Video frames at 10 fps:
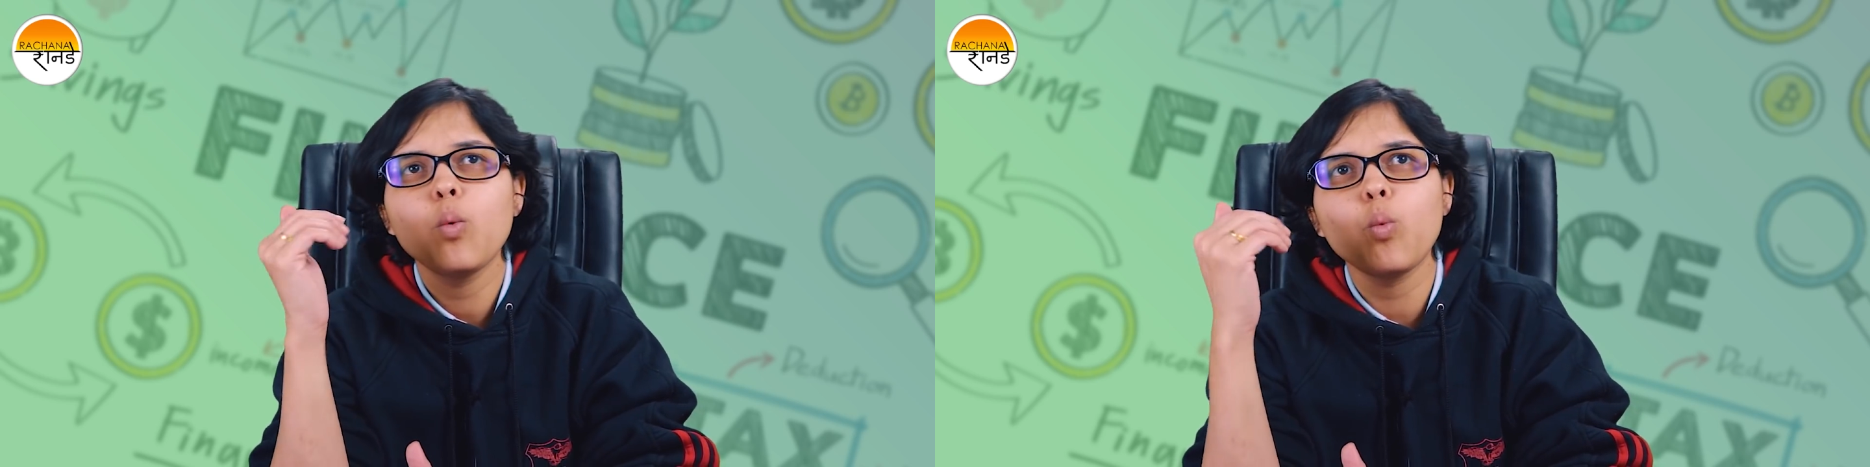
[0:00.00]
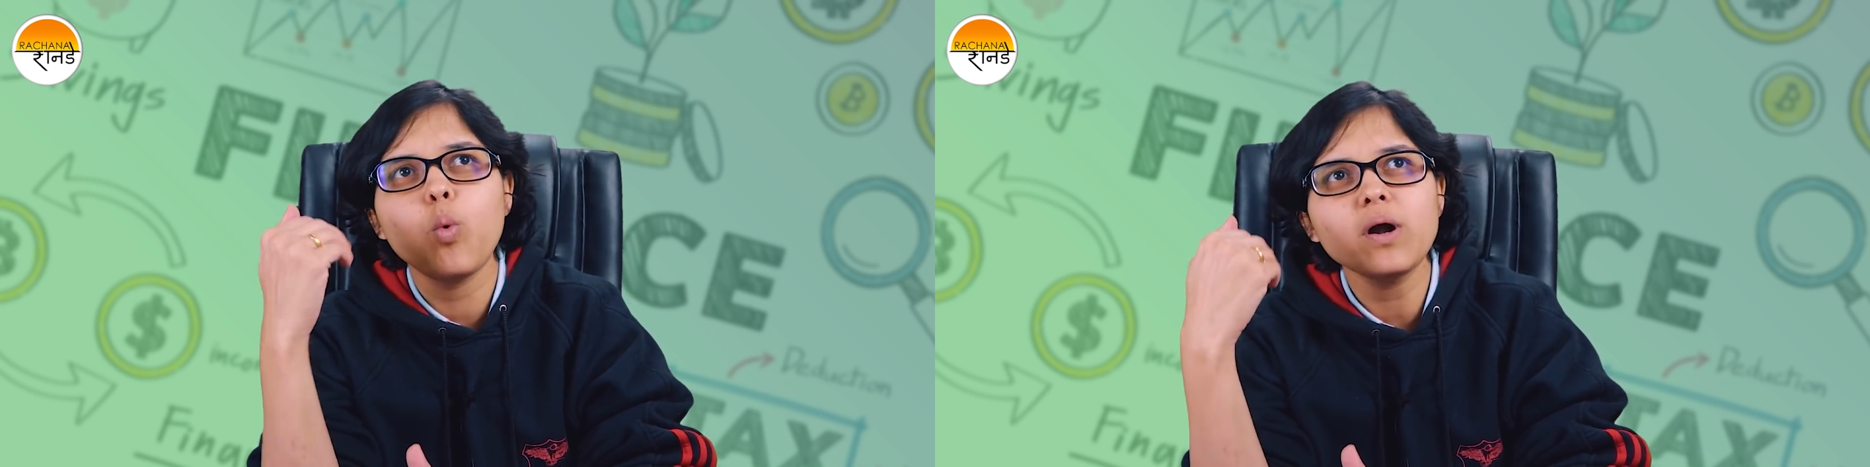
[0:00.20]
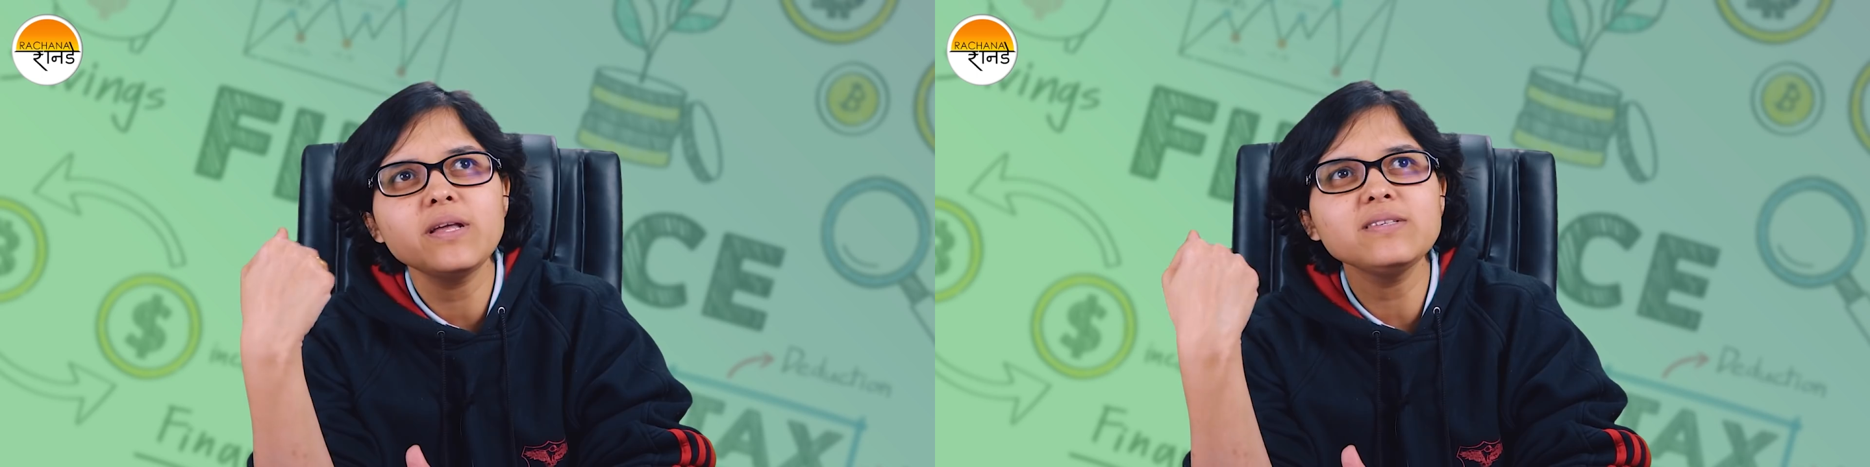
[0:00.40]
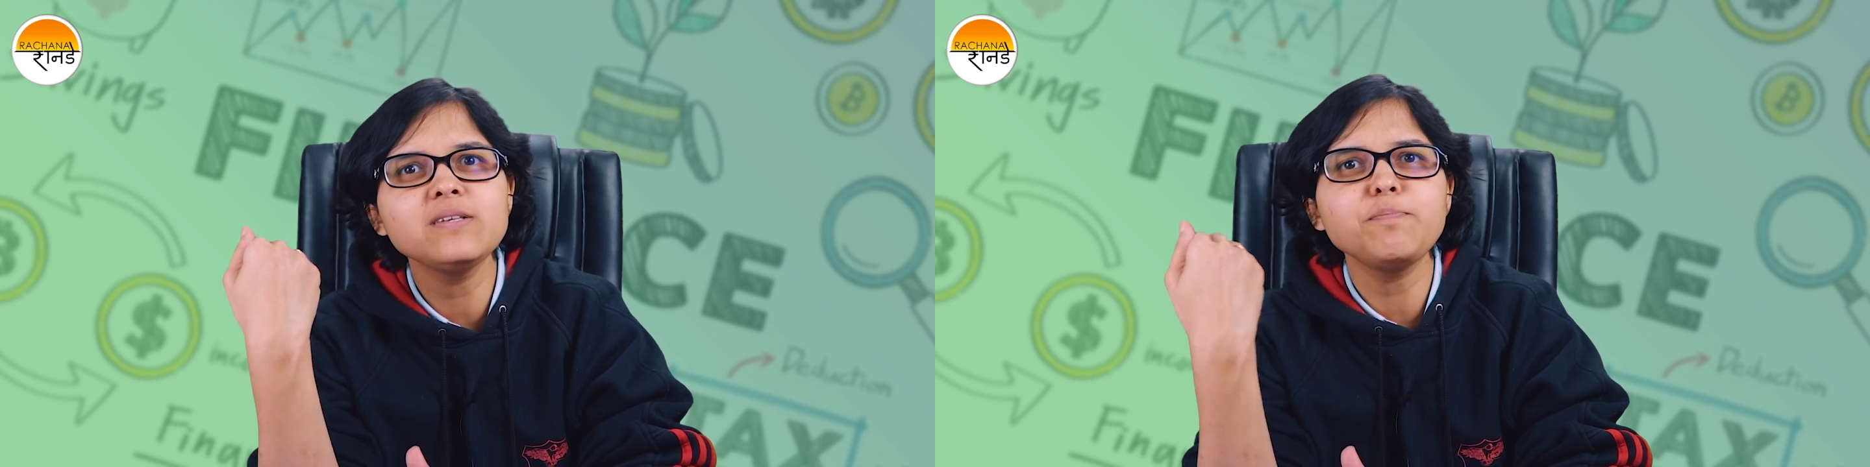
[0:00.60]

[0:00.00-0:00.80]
what is the